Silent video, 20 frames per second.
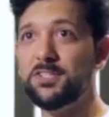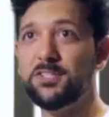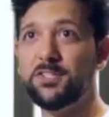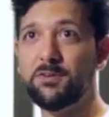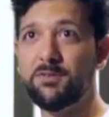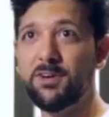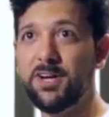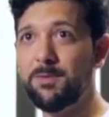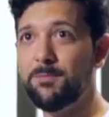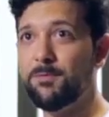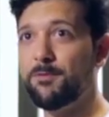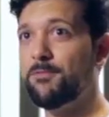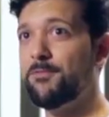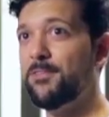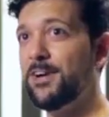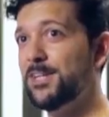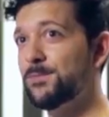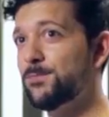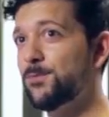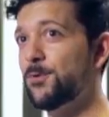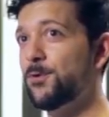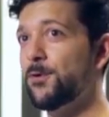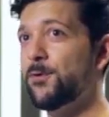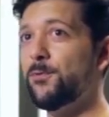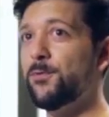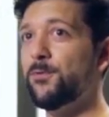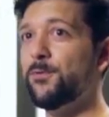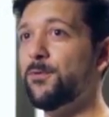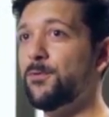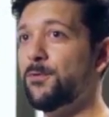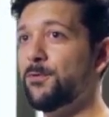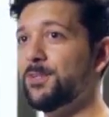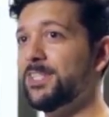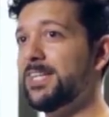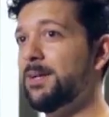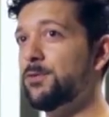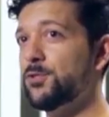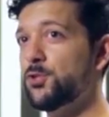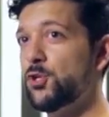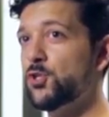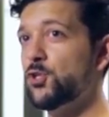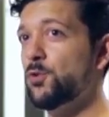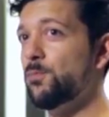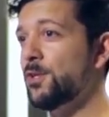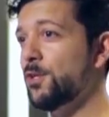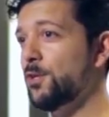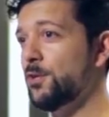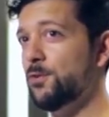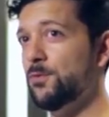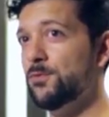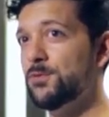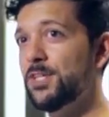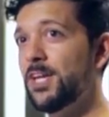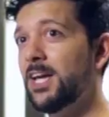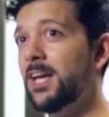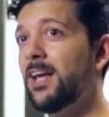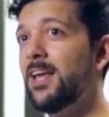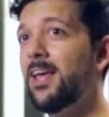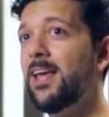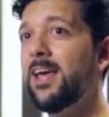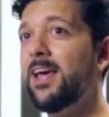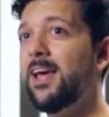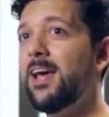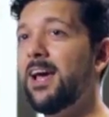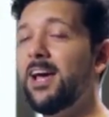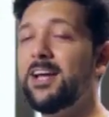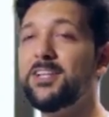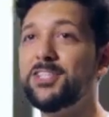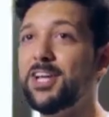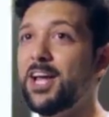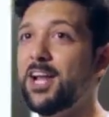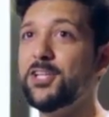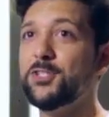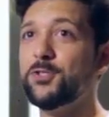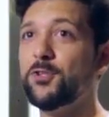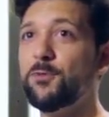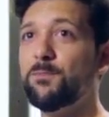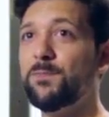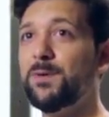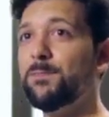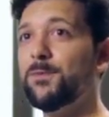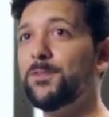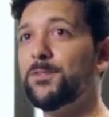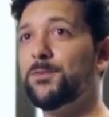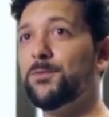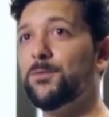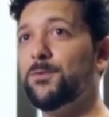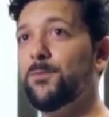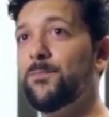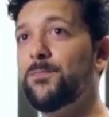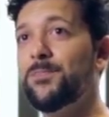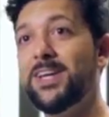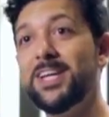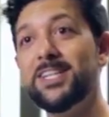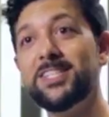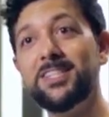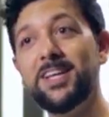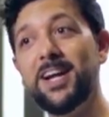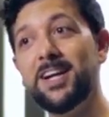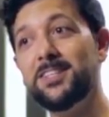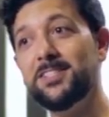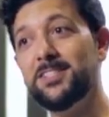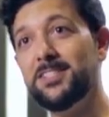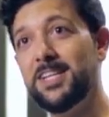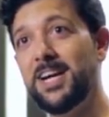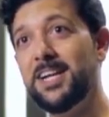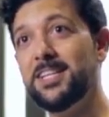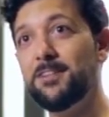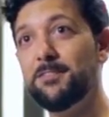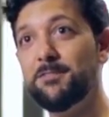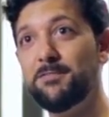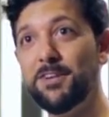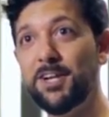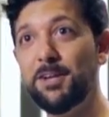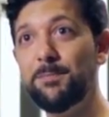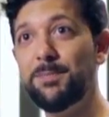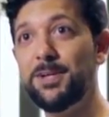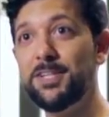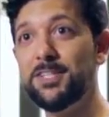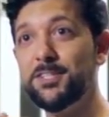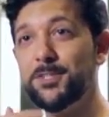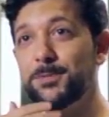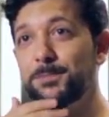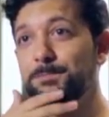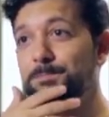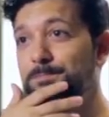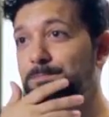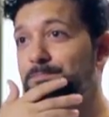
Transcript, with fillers: Instagram or Facebook or, or whatever social media you're using, and challenge other people to do. They started that in Philippines.